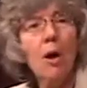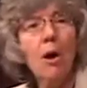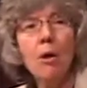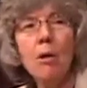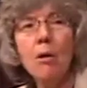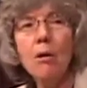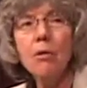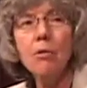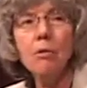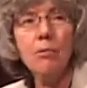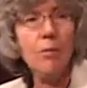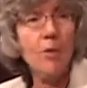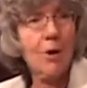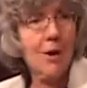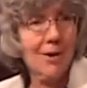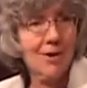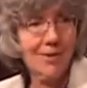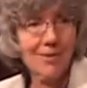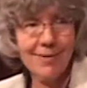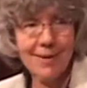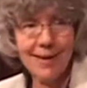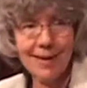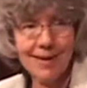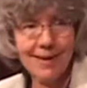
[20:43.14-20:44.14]
all the wrong
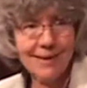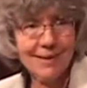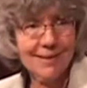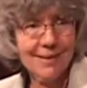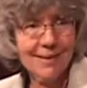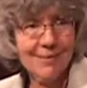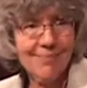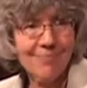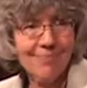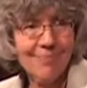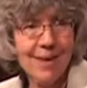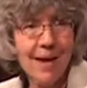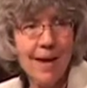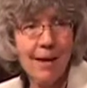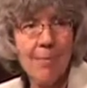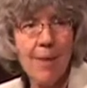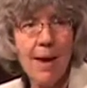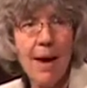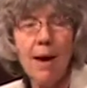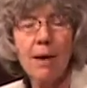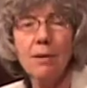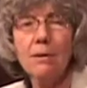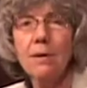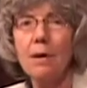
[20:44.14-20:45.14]
things
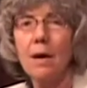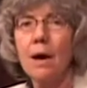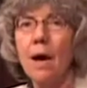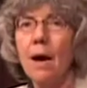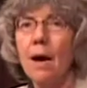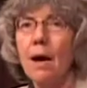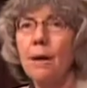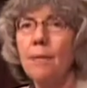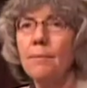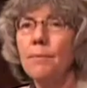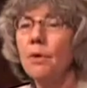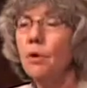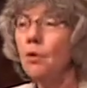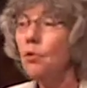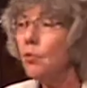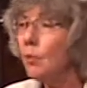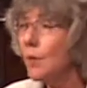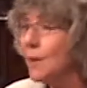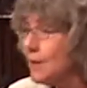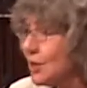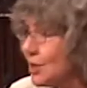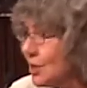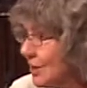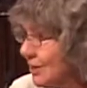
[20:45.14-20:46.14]
about
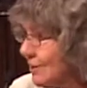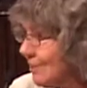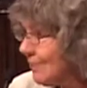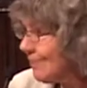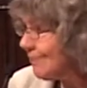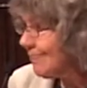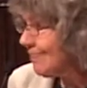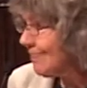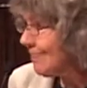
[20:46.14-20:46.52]
nutrition,